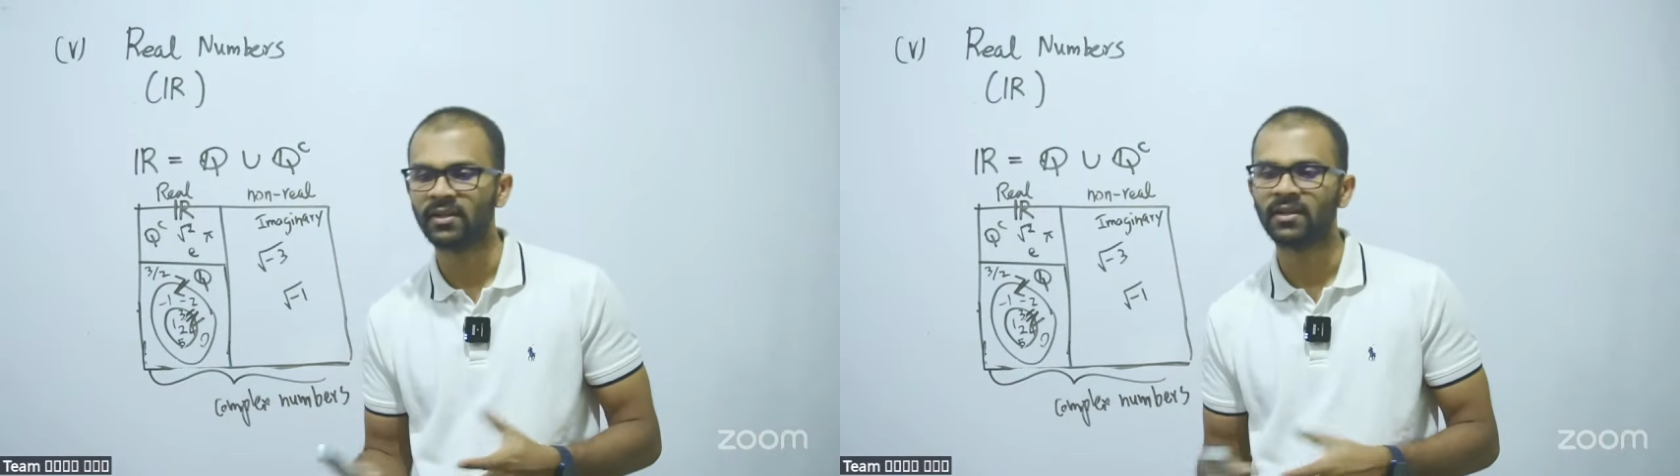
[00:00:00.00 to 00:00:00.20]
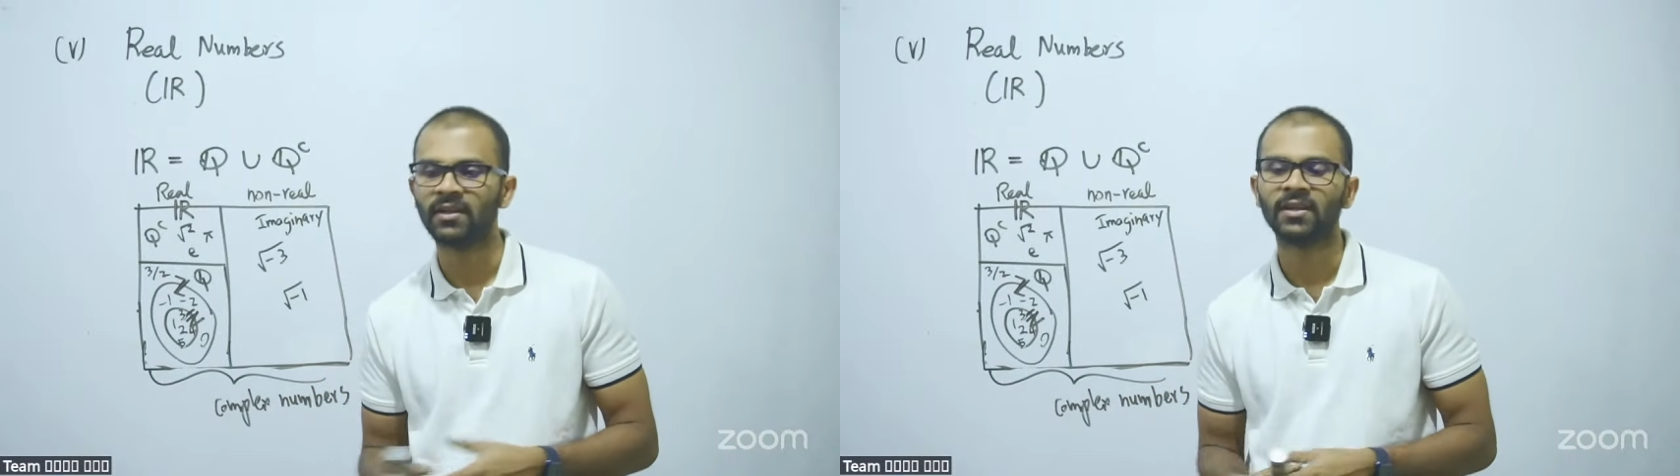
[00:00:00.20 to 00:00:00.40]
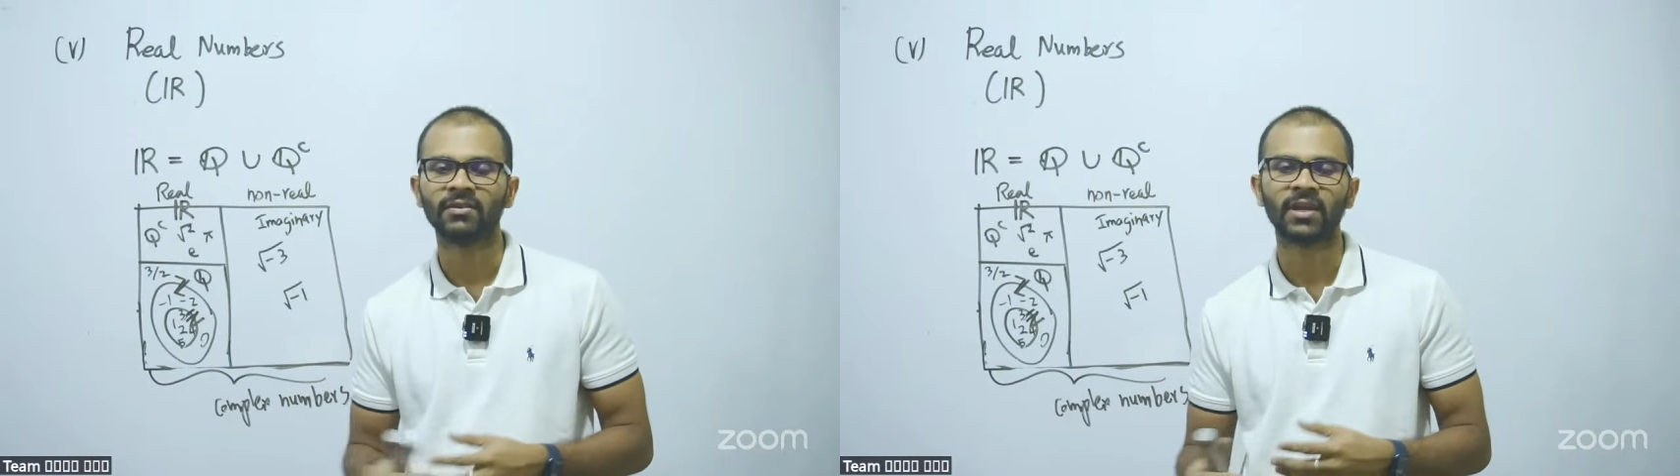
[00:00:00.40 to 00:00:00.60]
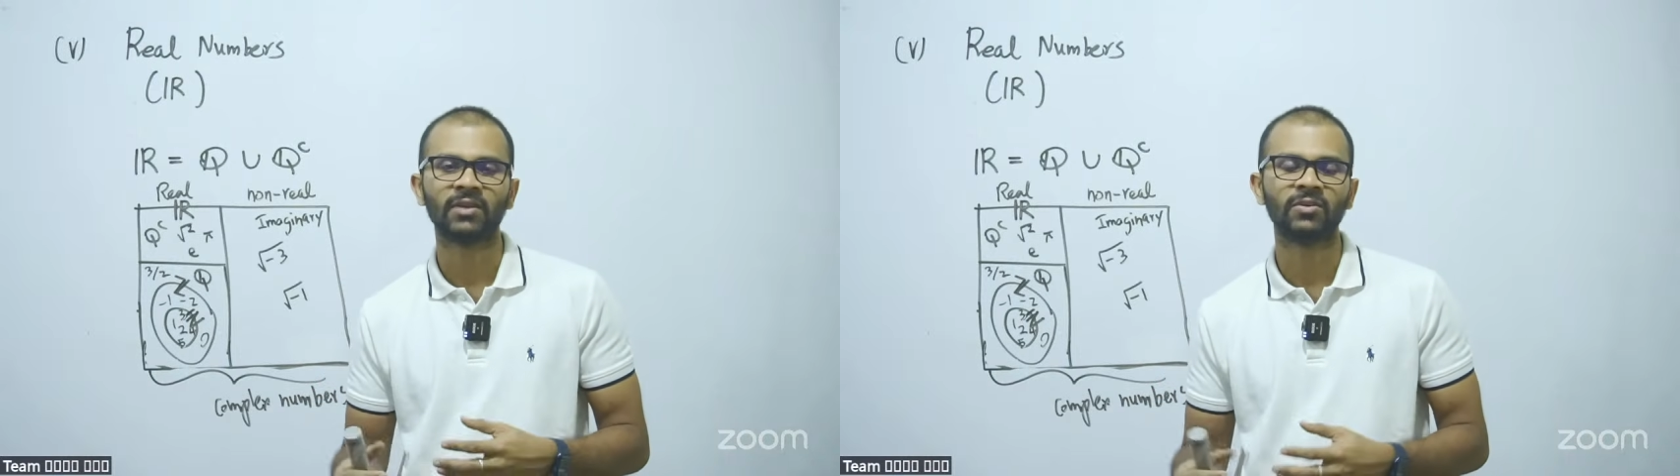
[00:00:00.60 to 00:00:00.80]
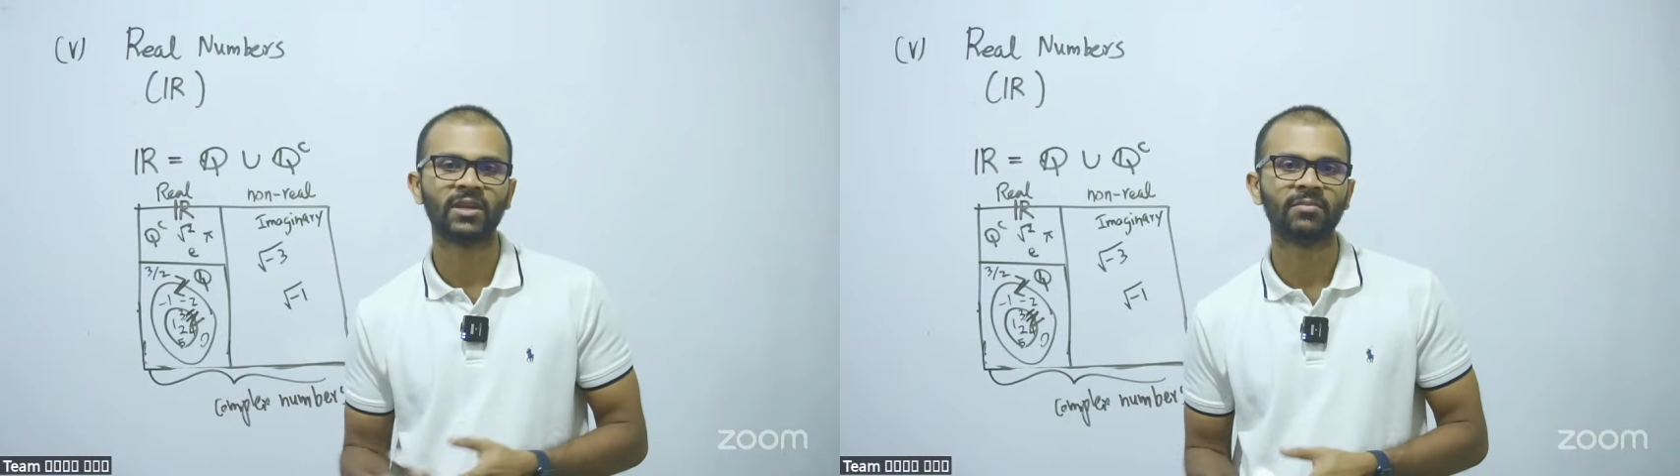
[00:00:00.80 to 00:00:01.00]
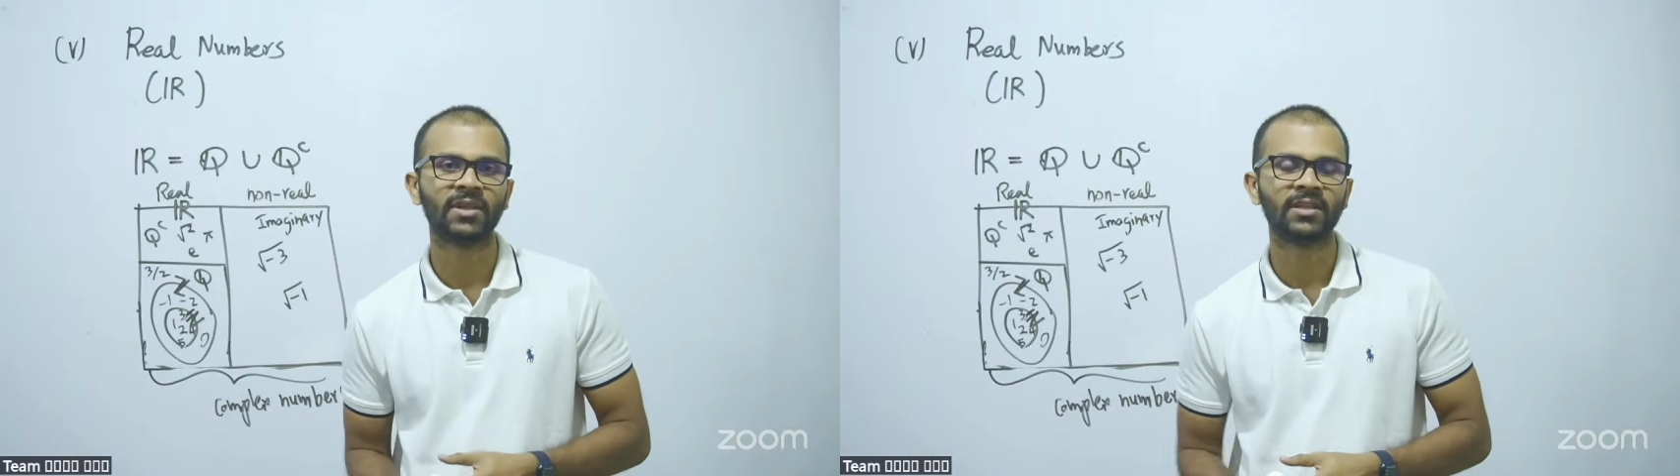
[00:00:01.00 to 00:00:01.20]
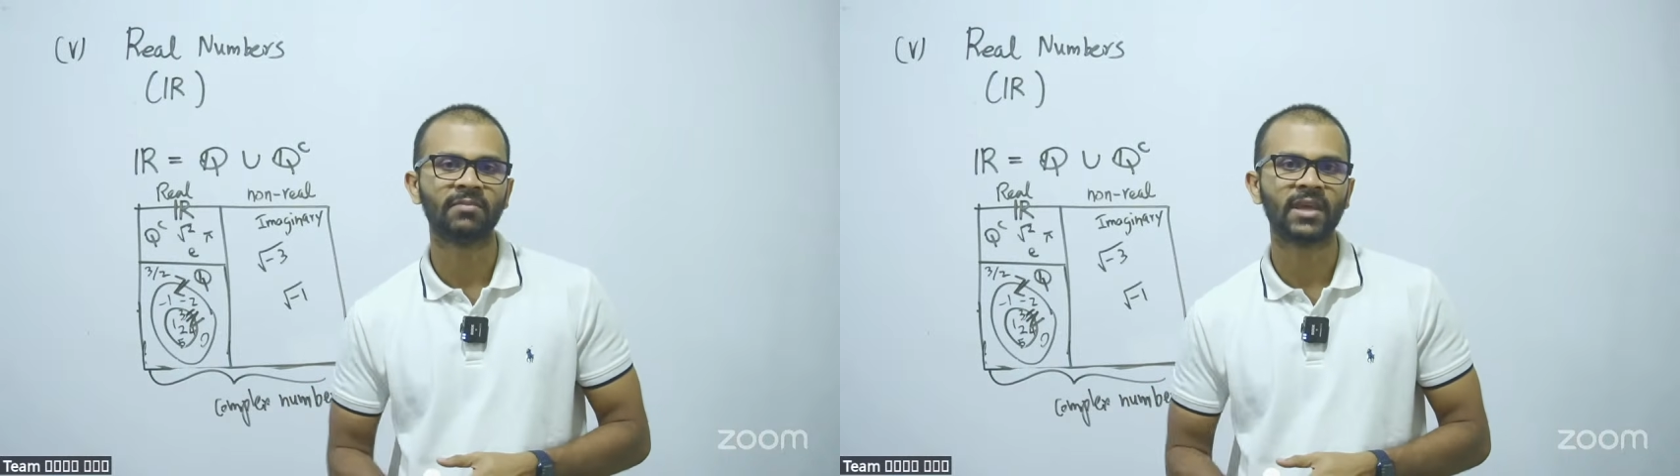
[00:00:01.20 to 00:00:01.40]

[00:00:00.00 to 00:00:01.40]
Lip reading: we have to label them as